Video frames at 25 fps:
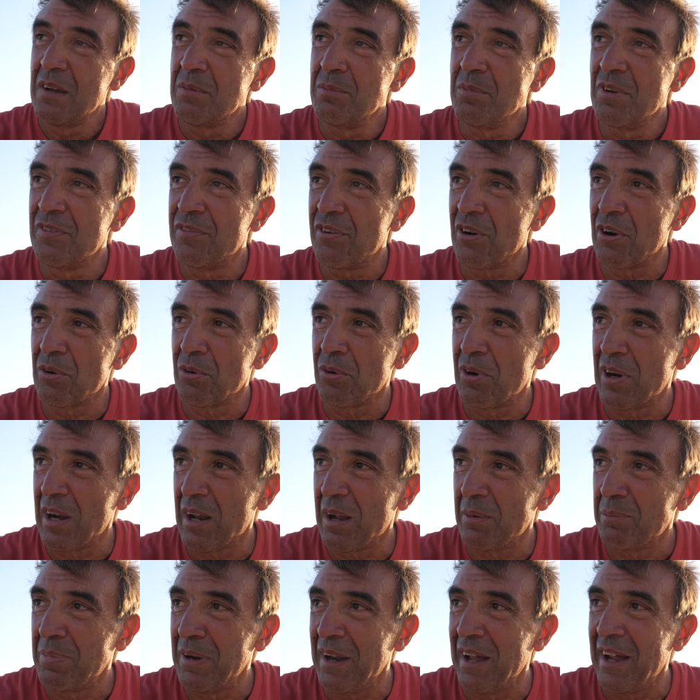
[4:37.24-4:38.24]
before we're
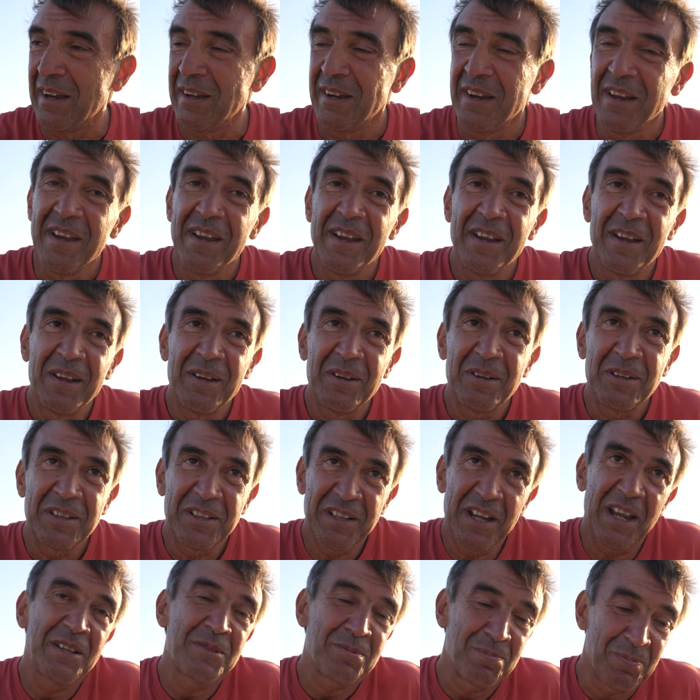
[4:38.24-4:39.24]
applying.
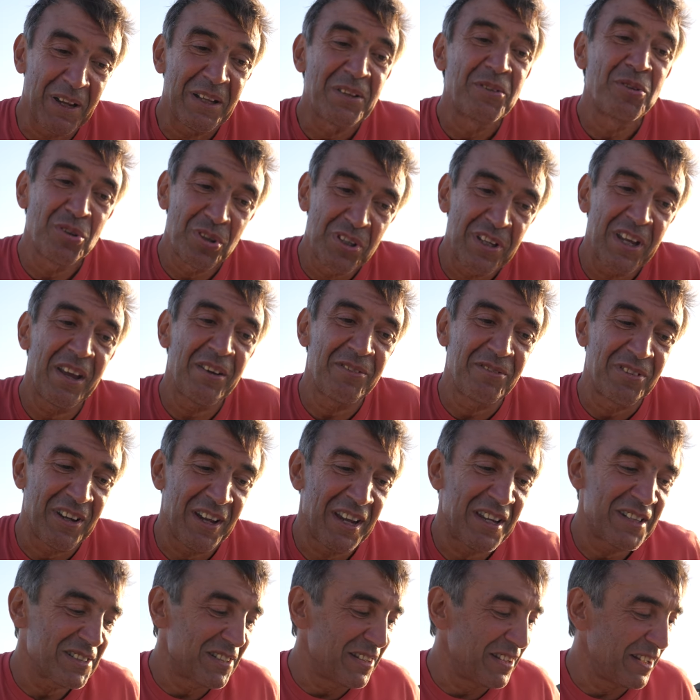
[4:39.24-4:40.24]
Yes, but you have,
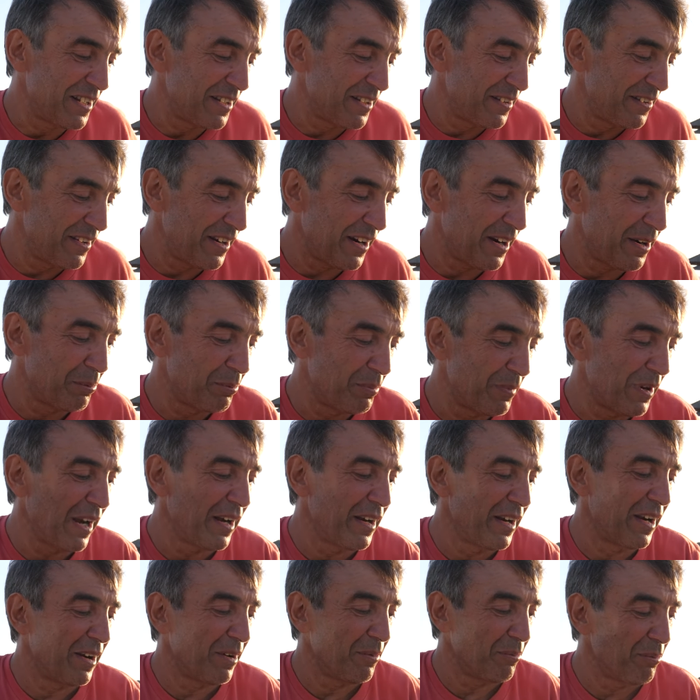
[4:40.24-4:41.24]
yes, there are
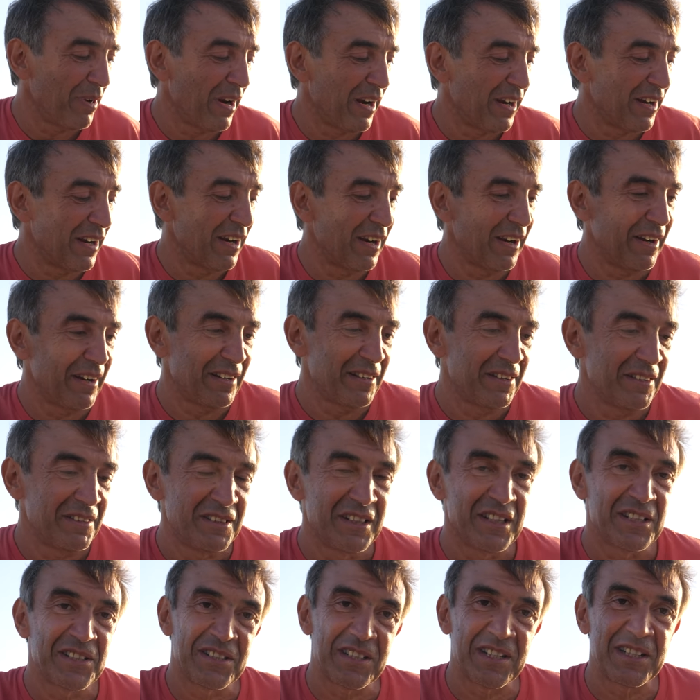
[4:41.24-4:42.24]
many, many
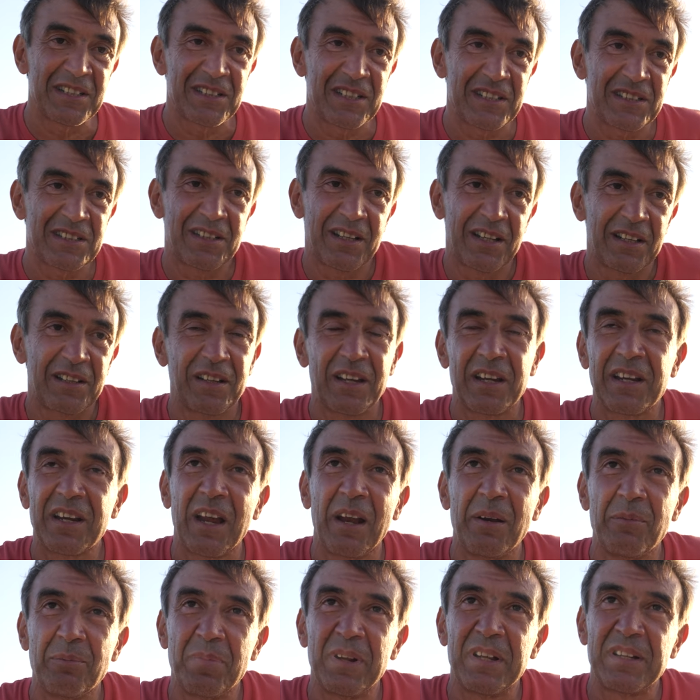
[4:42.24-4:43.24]
diseases that they
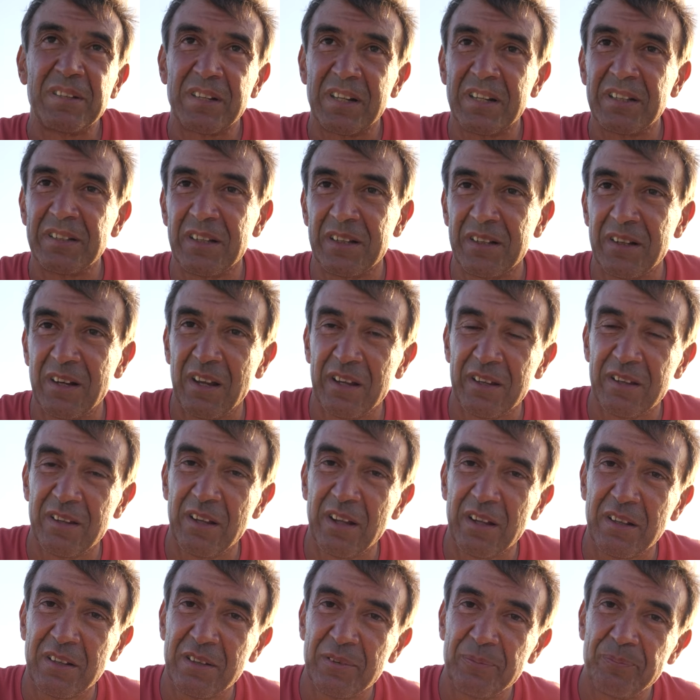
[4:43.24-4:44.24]
can be treated like
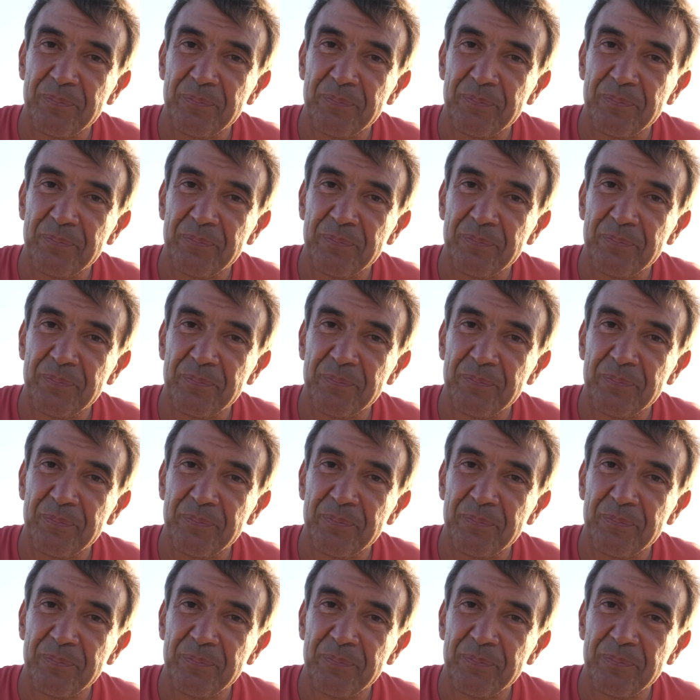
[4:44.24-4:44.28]
that.